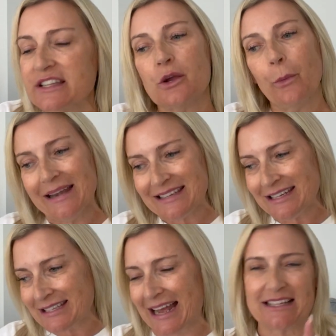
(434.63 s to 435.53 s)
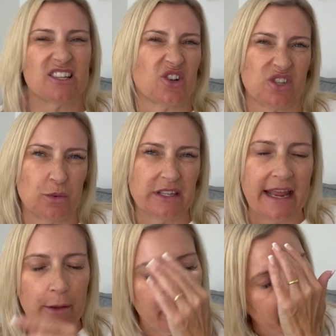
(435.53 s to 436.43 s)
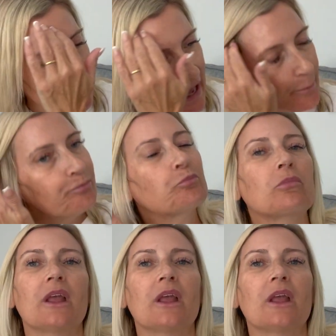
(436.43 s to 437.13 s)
So I went into Asda because it was near B&M.